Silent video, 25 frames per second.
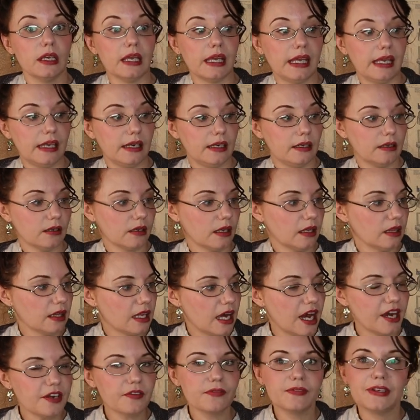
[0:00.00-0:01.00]
In a
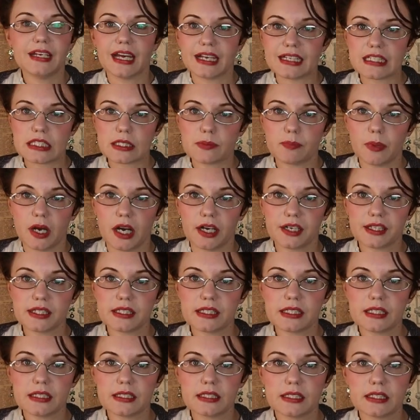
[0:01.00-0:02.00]
lot of nice
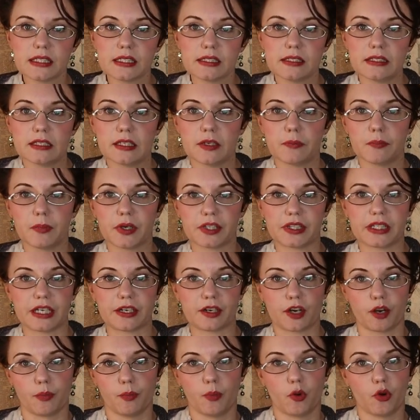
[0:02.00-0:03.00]
bodices, but
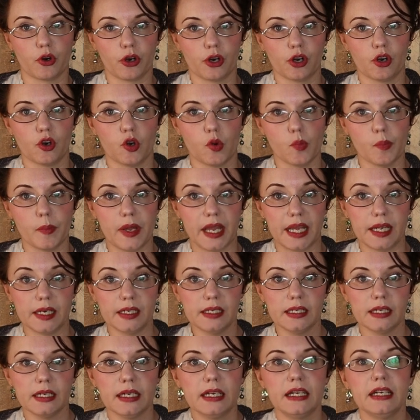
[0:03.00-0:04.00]
that are more
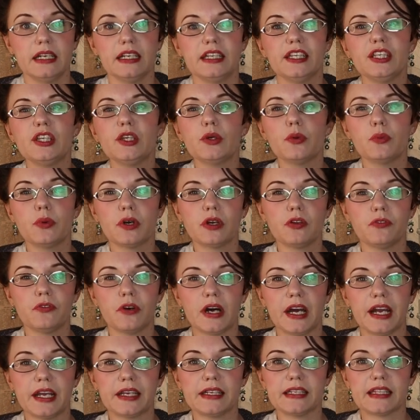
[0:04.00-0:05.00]
homemade, you will
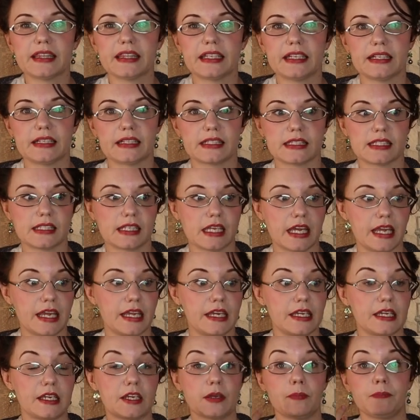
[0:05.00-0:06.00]
find things
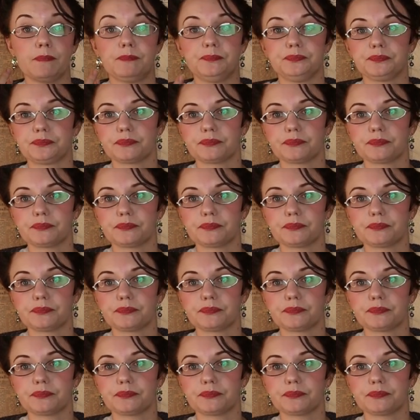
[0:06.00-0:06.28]
like